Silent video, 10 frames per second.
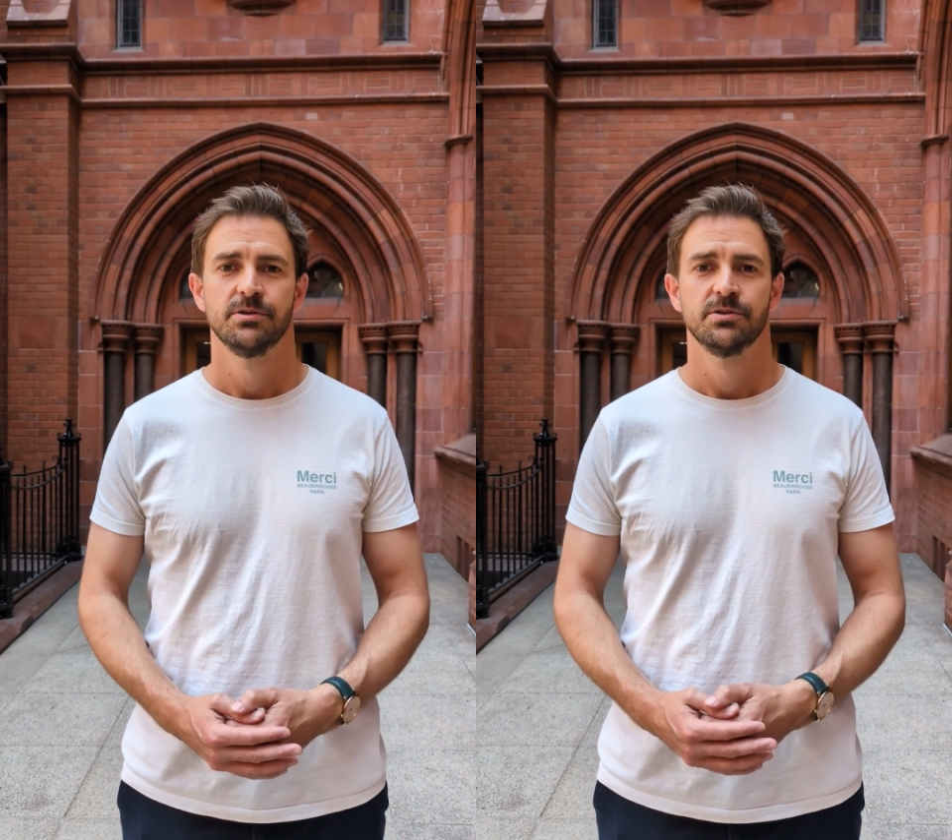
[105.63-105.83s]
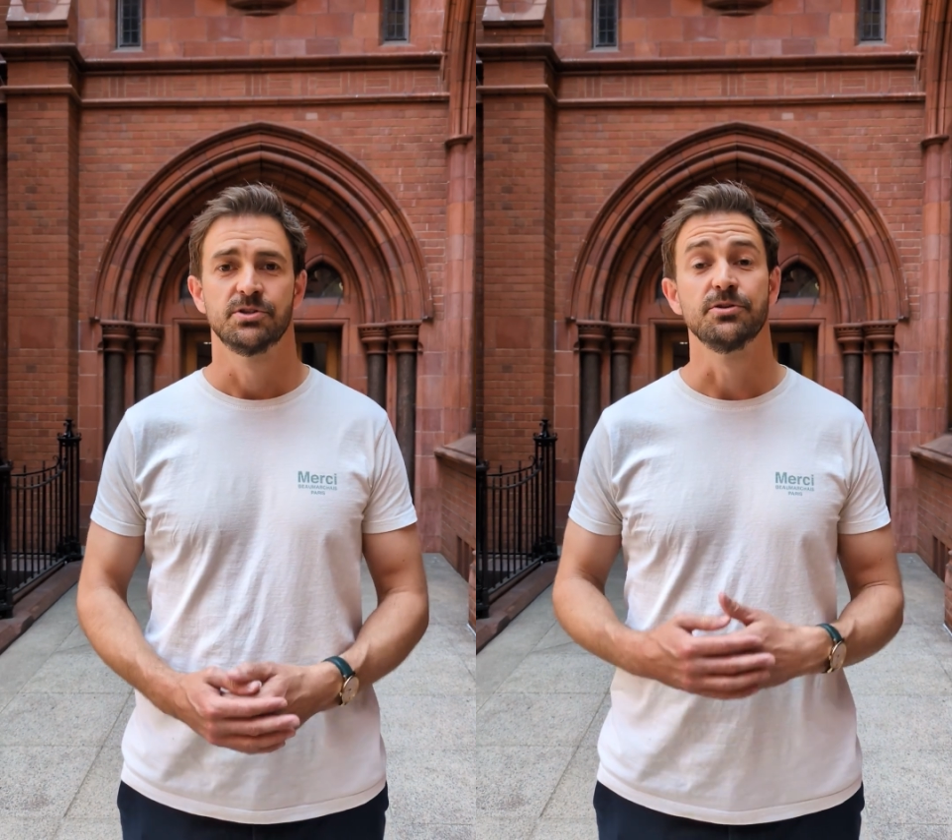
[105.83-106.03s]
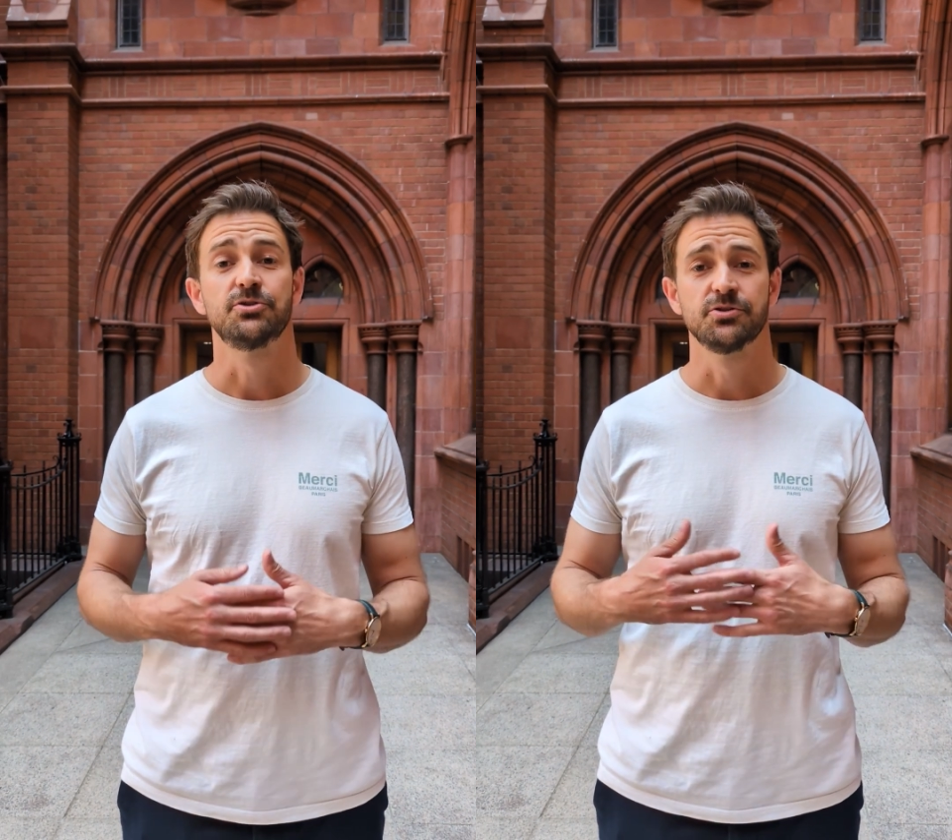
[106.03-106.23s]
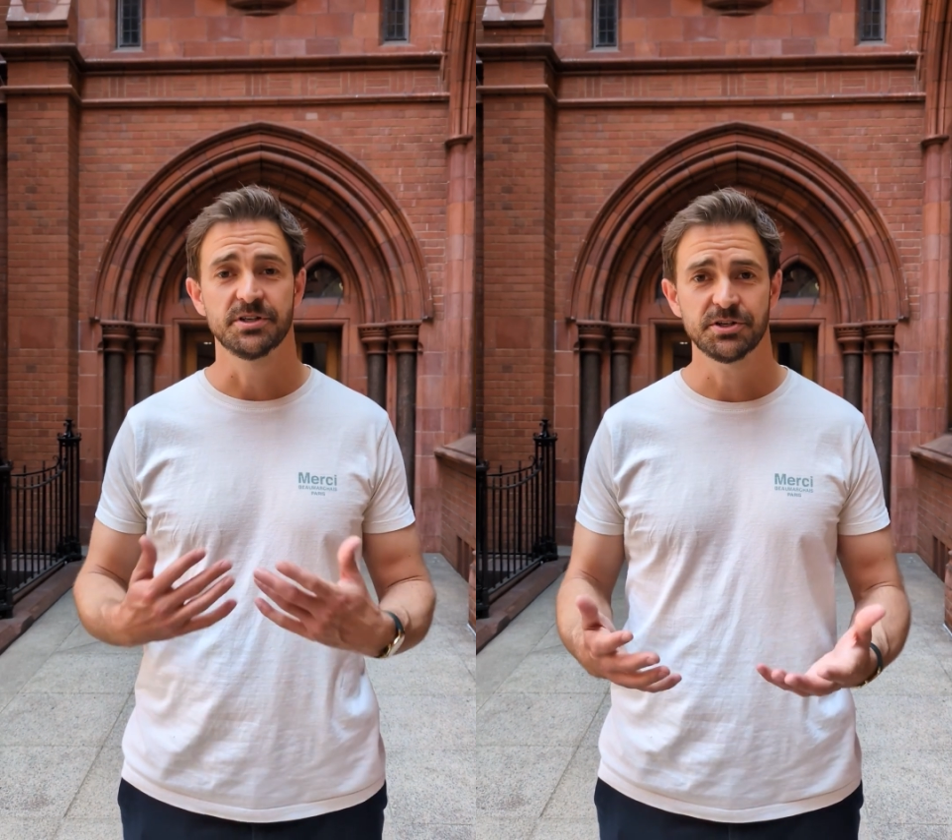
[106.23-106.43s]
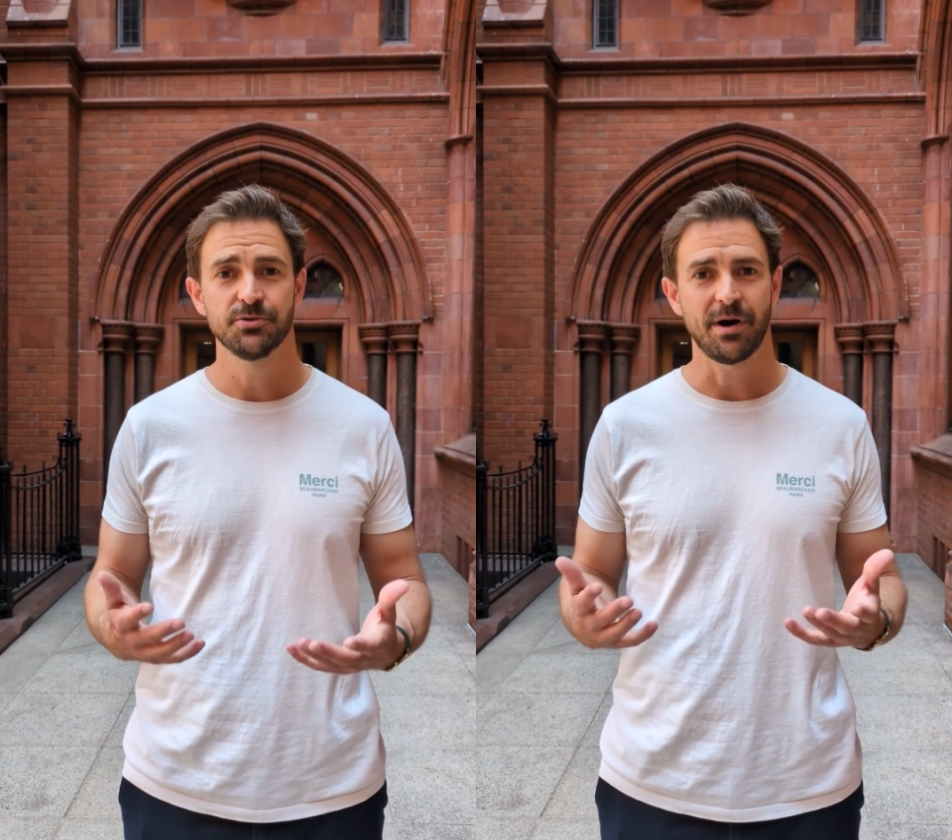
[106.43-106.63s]
So the
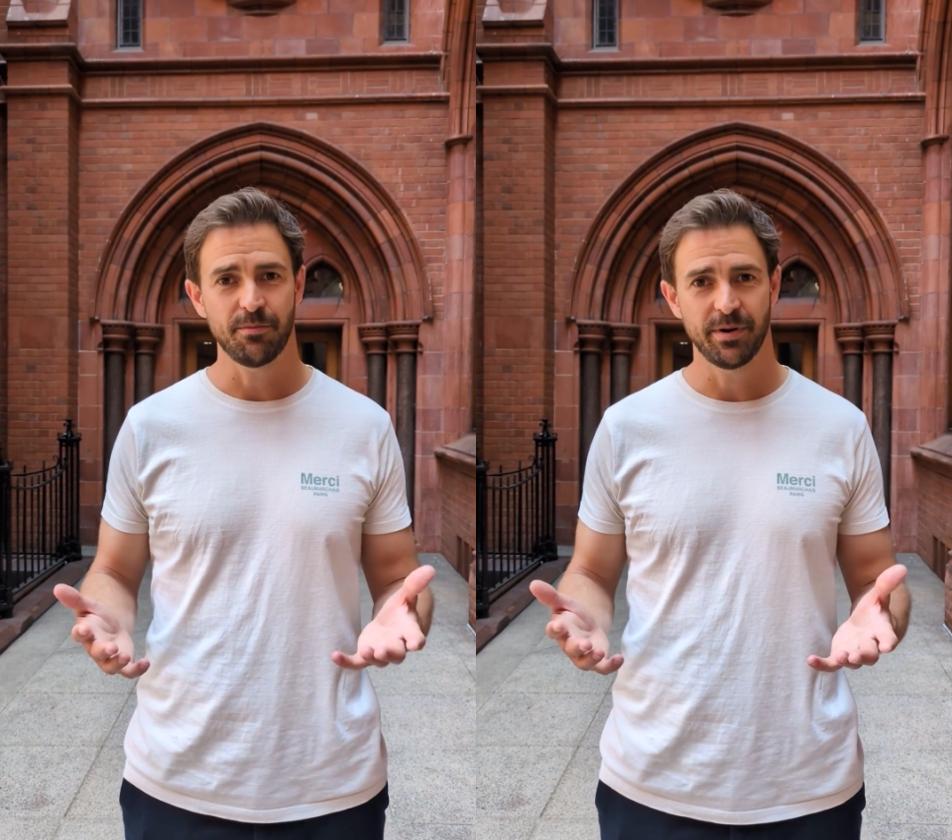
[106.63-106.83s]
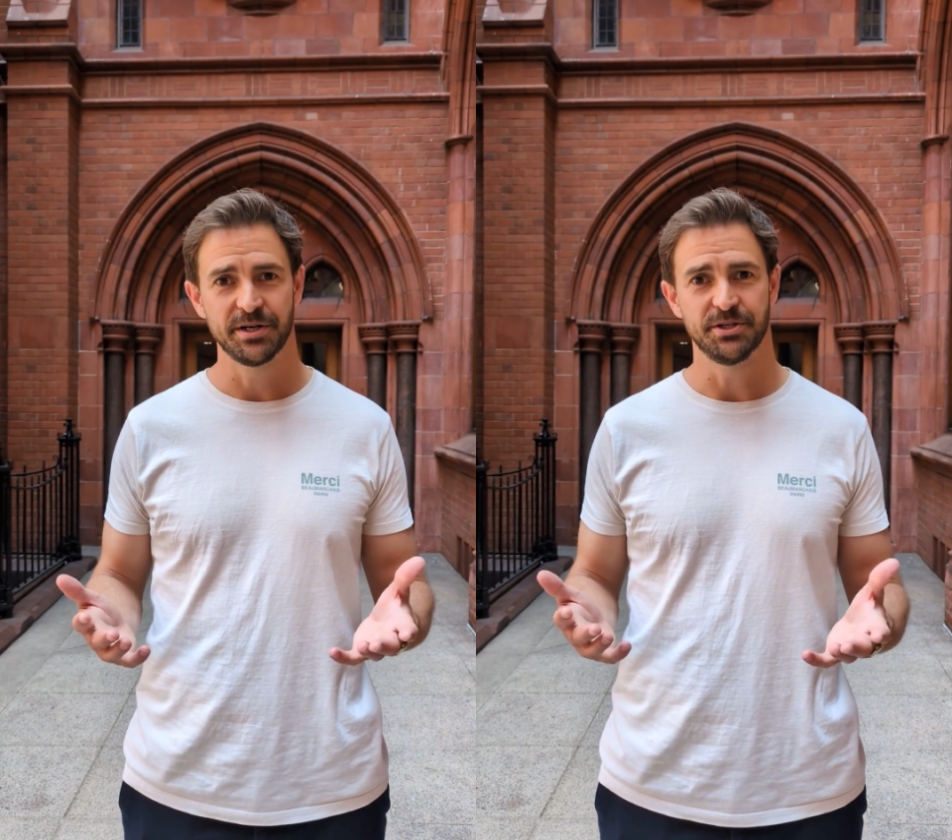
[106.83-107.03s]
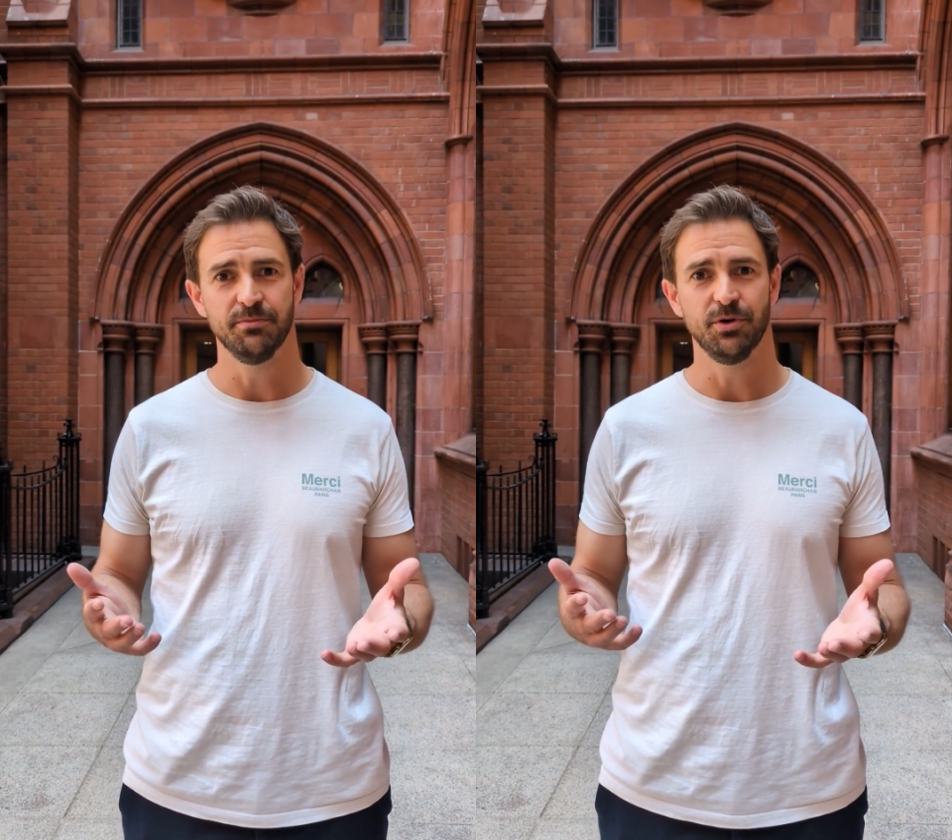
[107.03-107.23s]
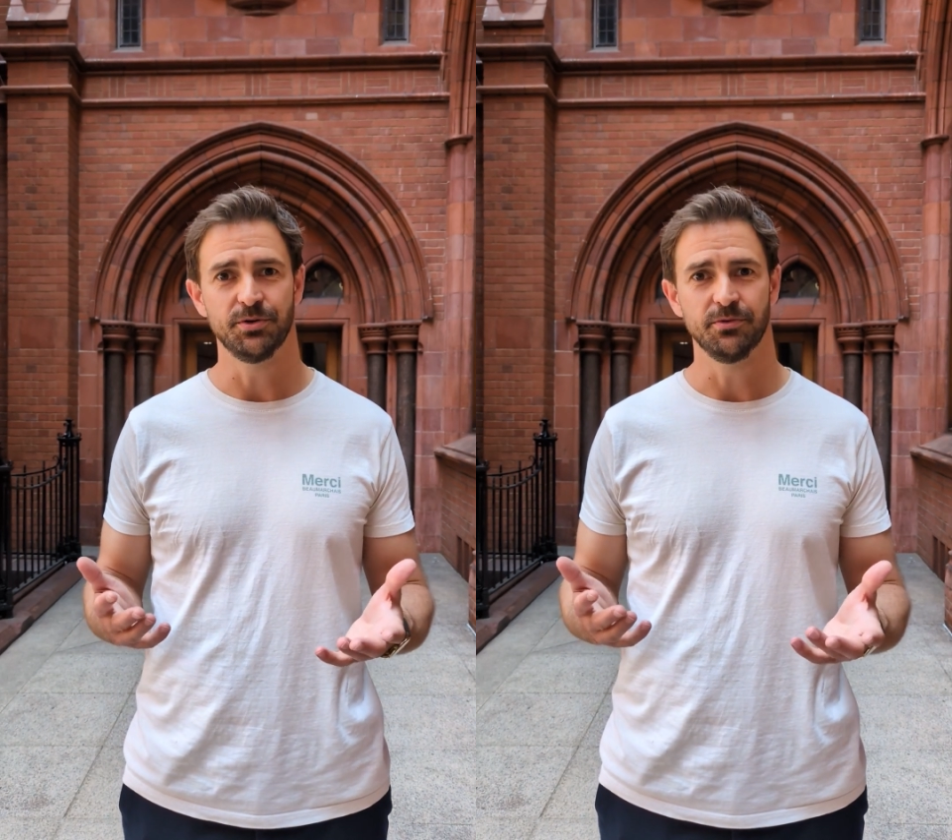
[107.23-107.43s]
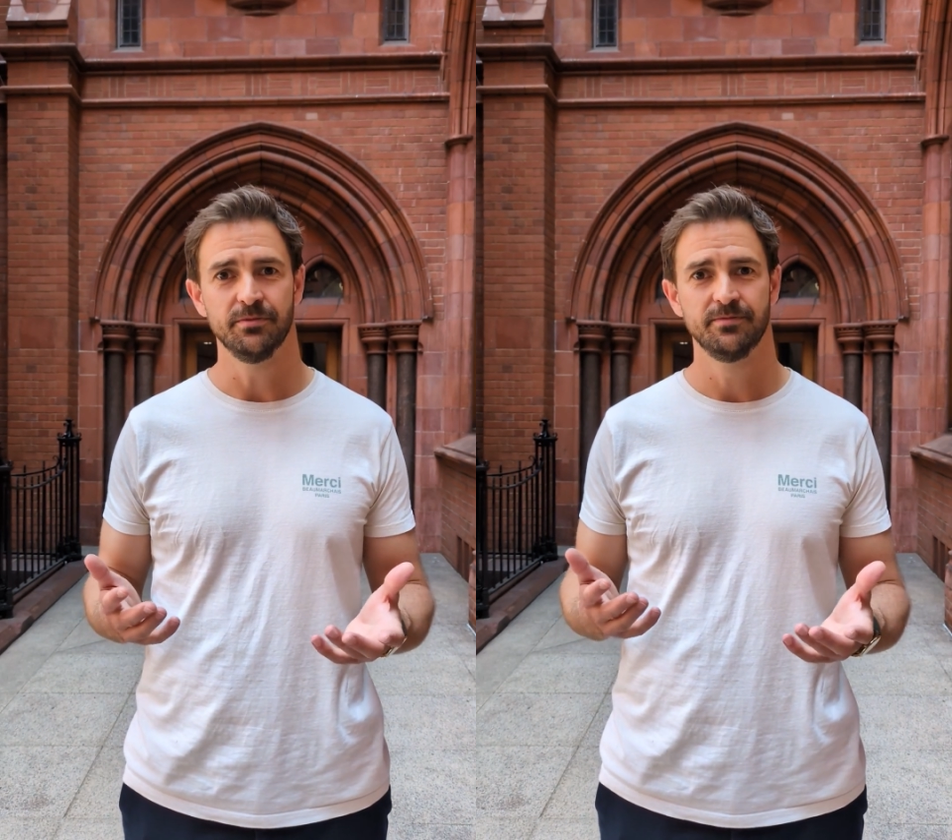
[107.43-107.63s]
traditional outpatient model